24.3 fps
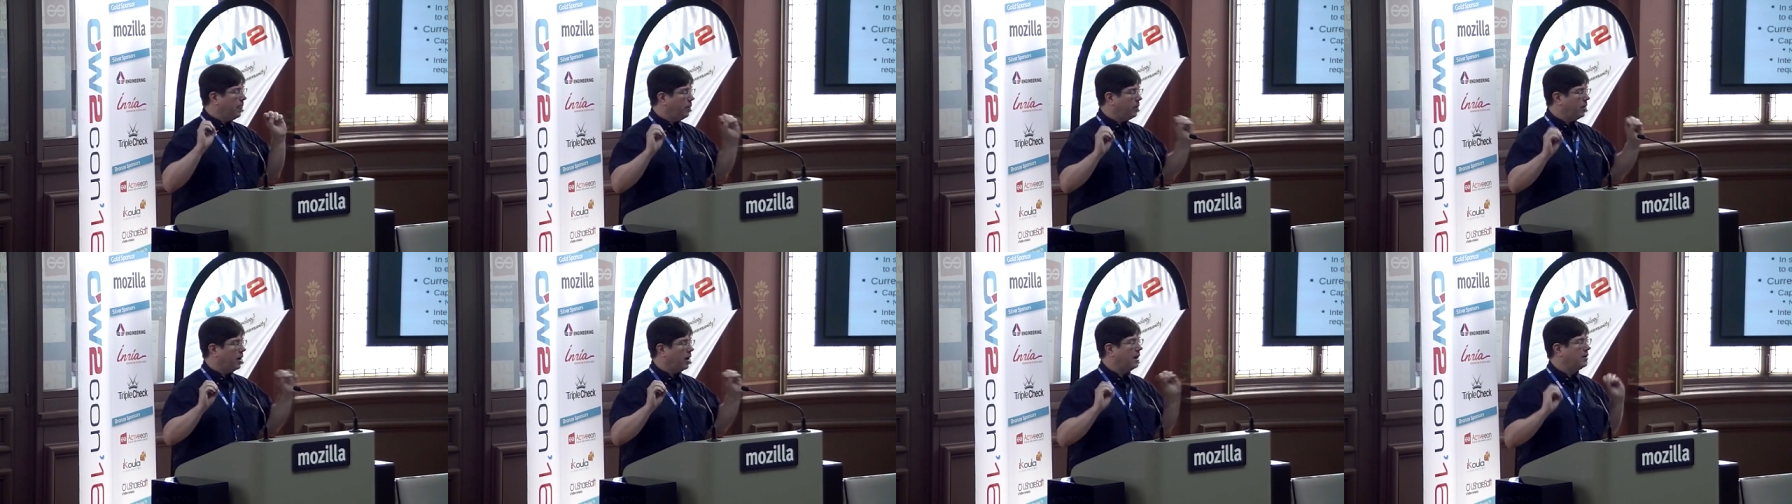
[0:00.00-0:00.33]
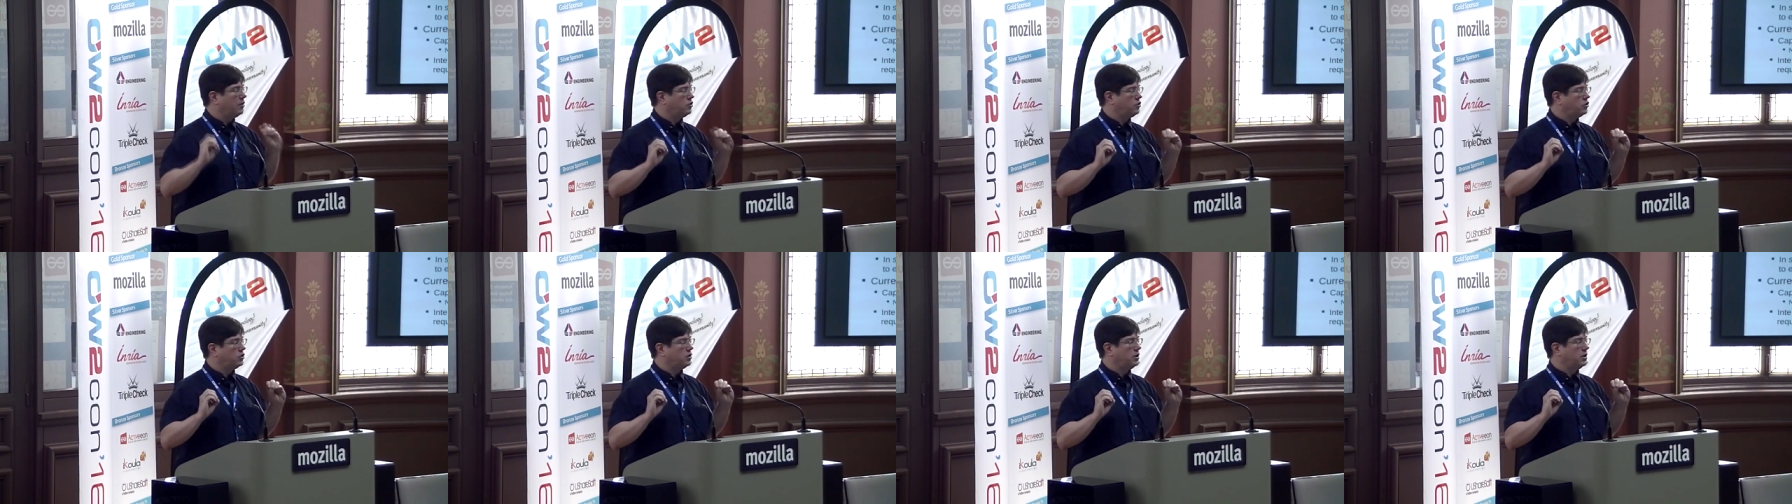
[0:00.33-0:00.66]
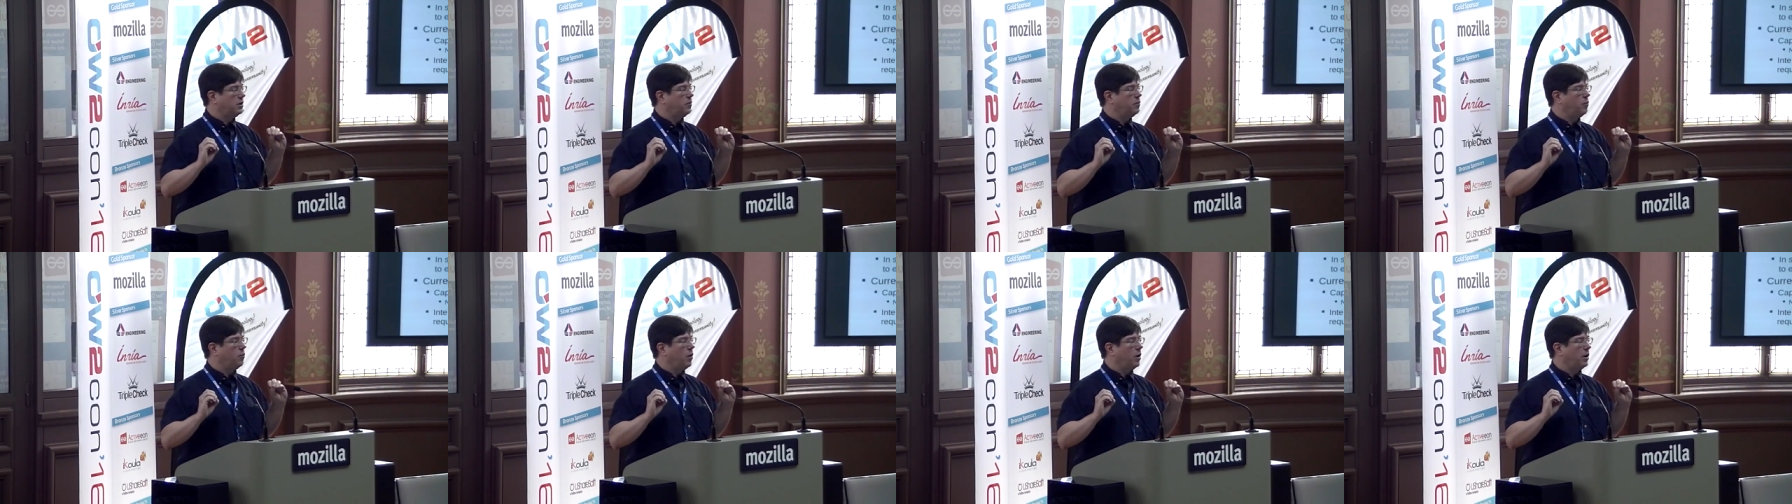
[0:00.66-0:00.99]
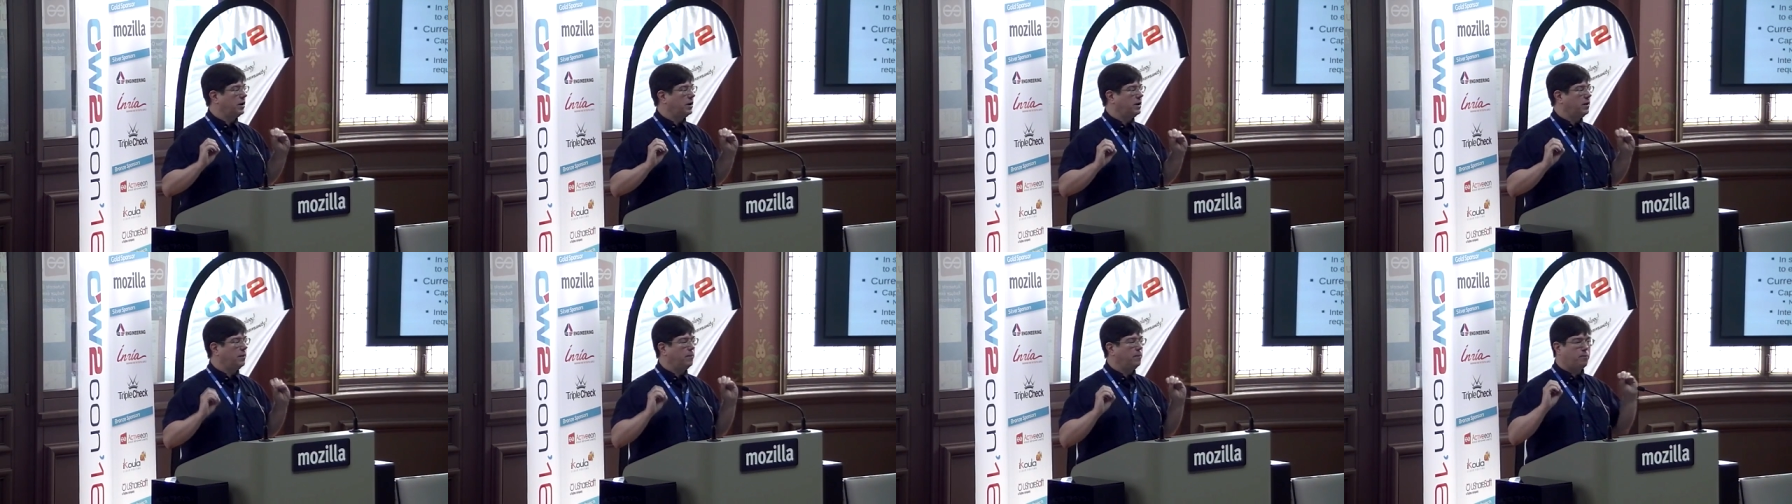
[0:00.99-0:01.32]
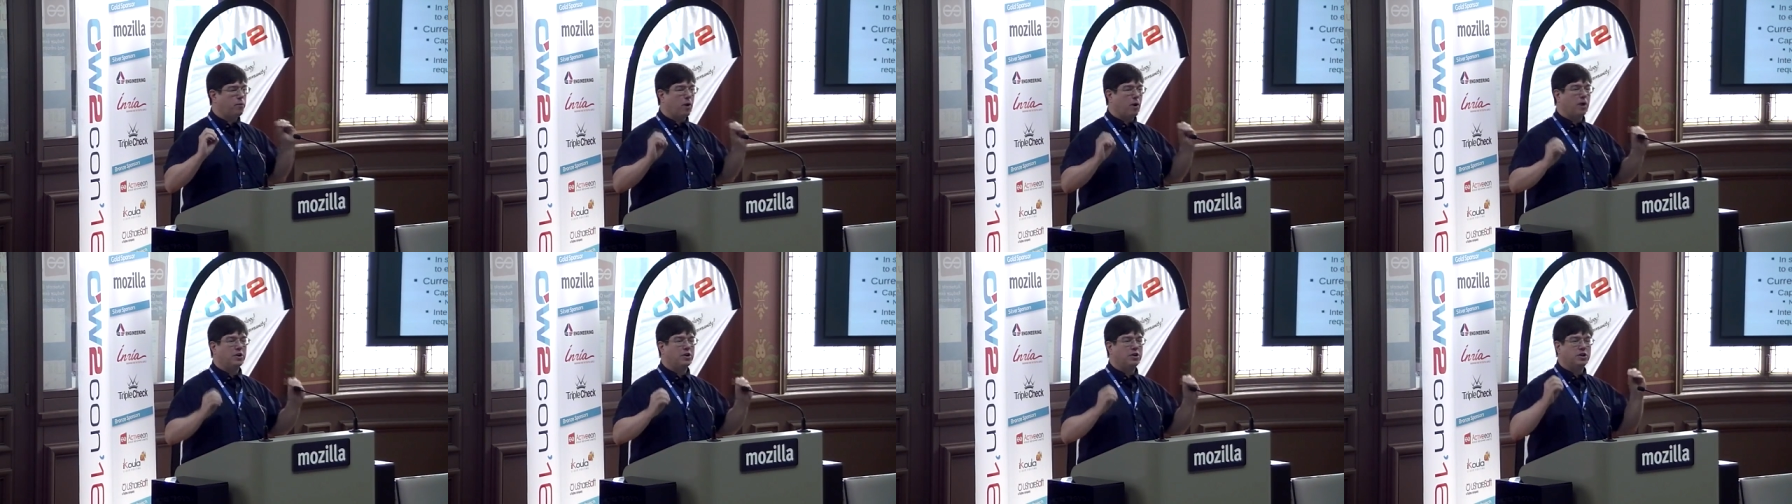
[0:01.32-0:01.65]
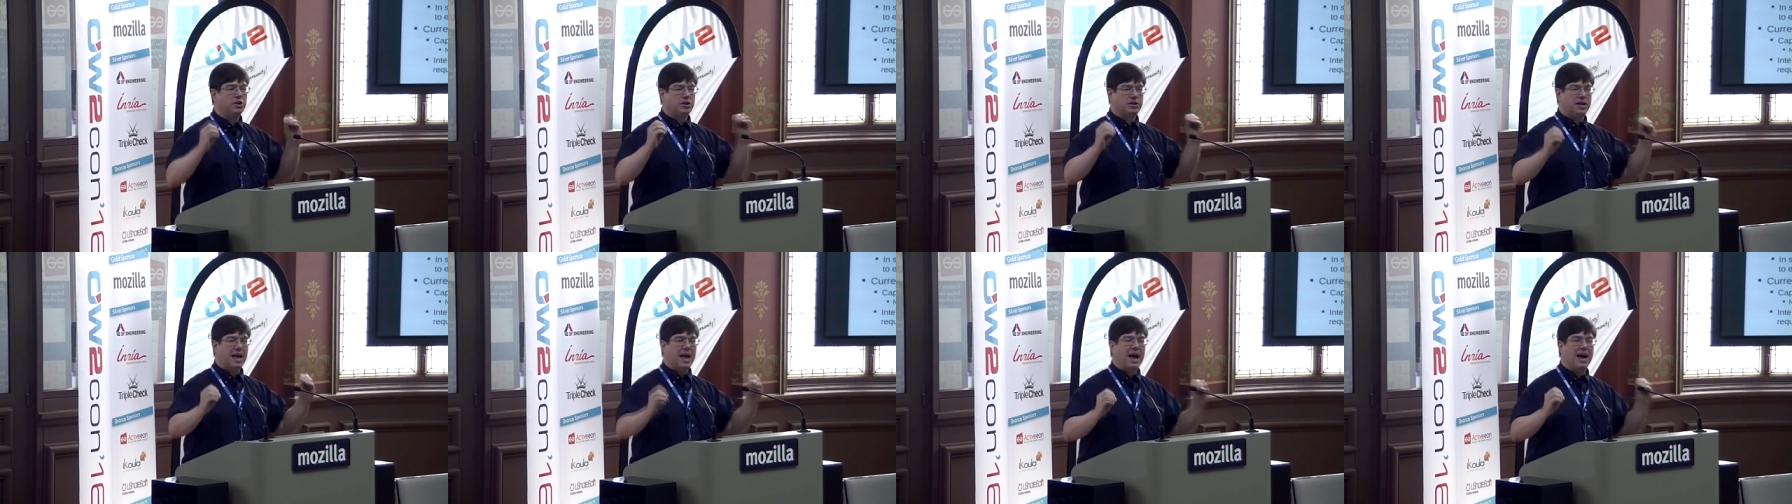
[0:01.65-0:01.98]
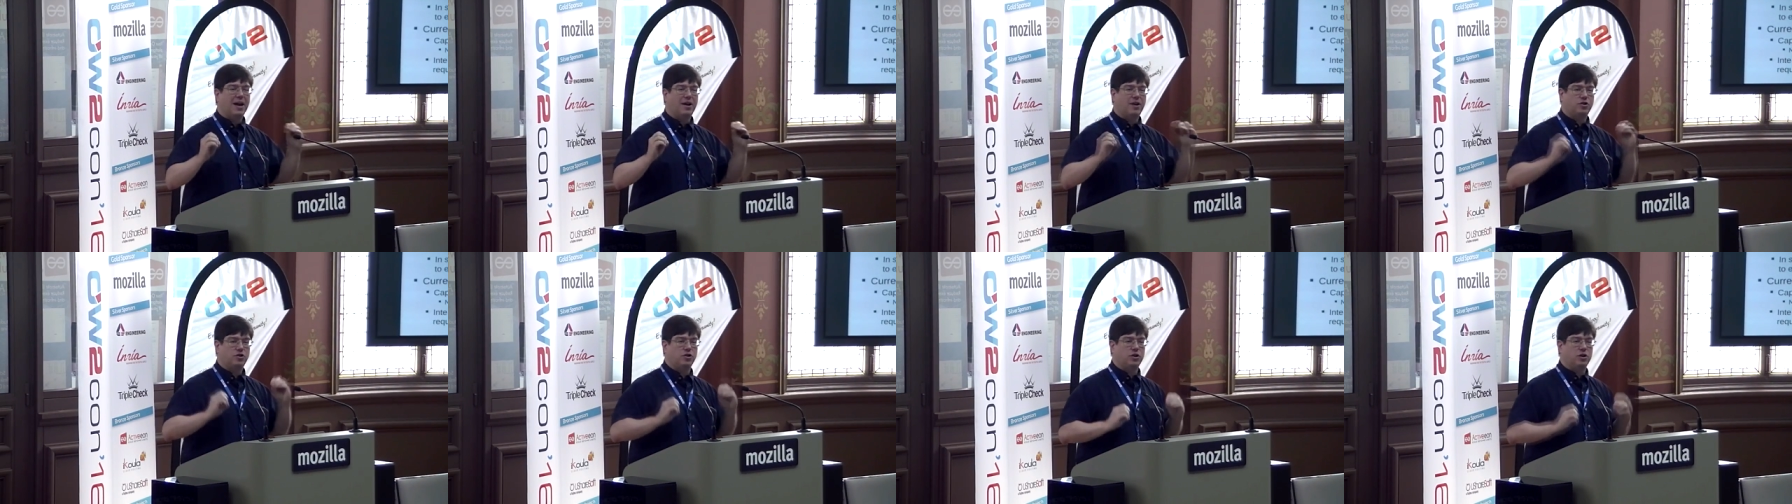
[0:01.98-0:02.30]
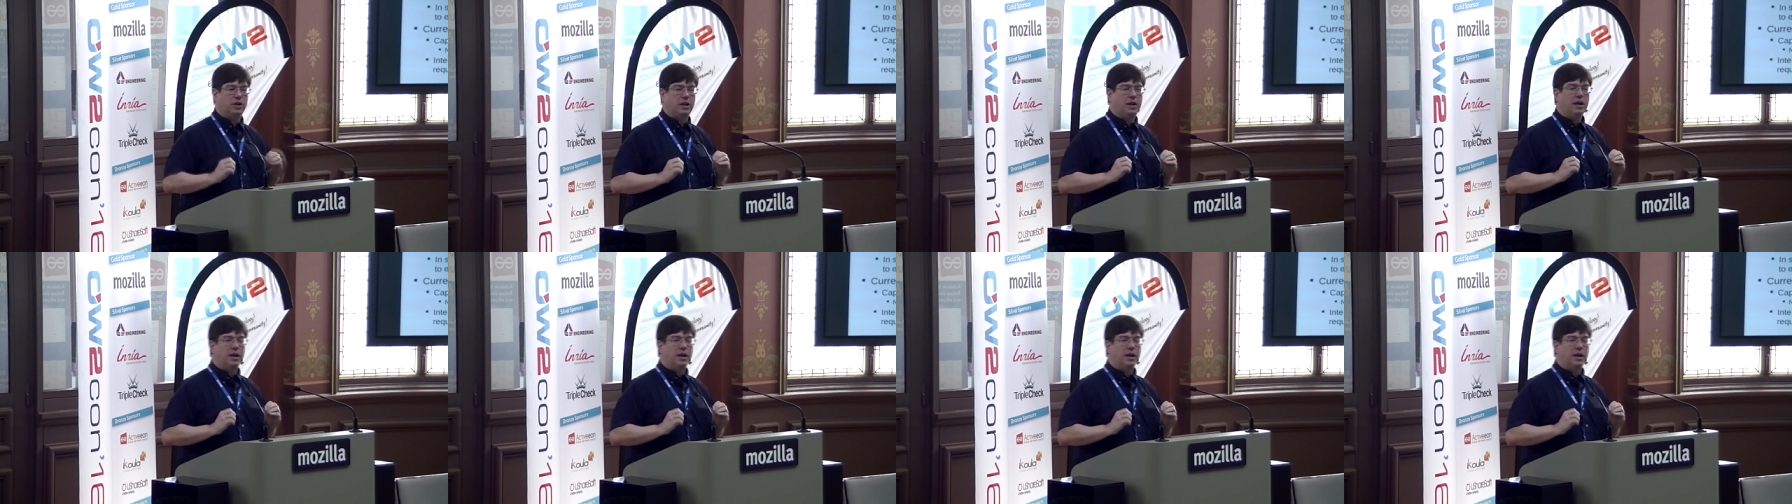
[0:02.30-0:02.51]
And we're interested in what projects actually